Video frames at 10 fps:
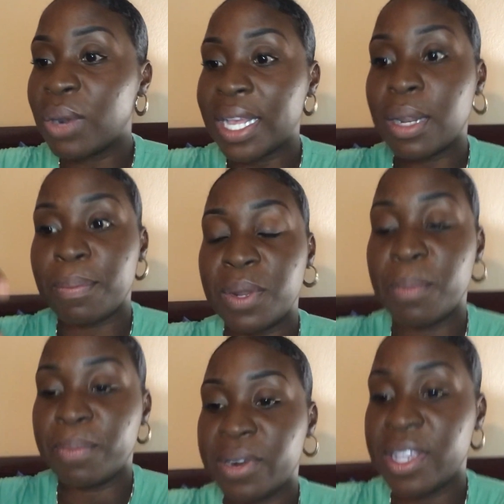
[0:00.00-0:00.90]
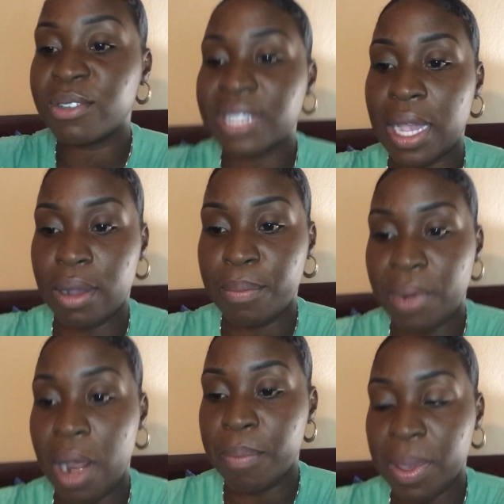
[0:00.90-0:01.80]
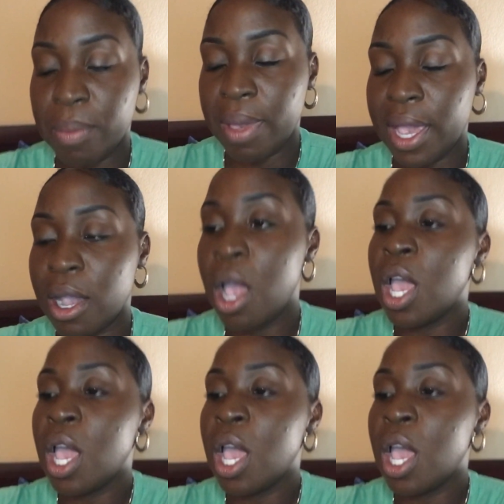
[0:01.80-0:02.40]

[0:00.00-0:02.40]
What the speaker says: like it was like a brown paper bag,